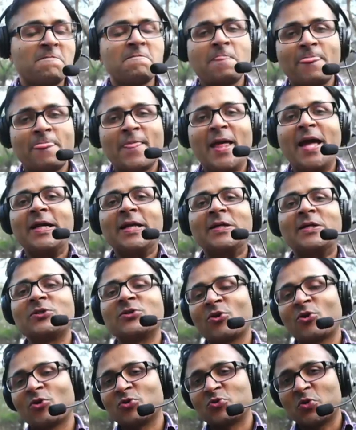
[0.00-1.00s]
Anger is
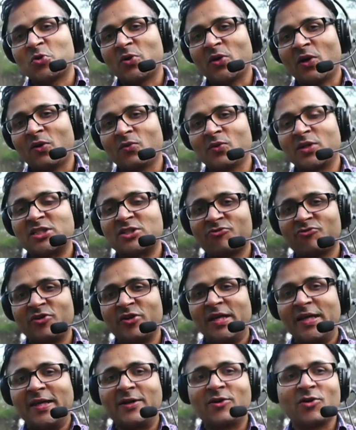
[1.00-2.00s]
also a noun. It's a
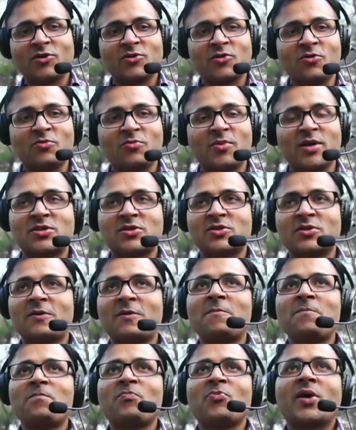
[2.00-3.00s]
feeling, although, but
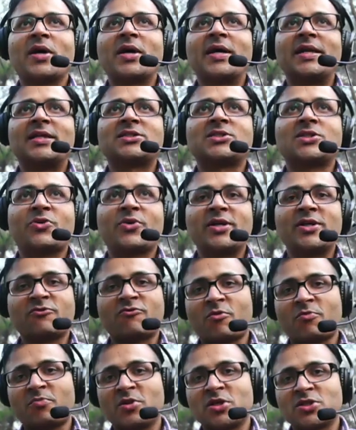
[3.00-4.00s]
again, it's a trait of a
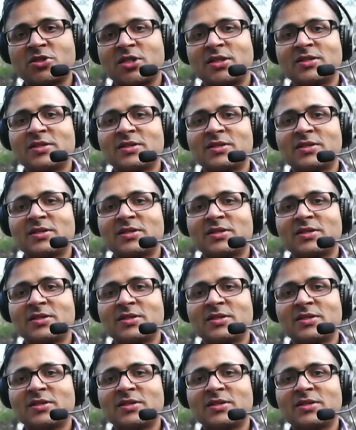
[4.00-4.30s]
person.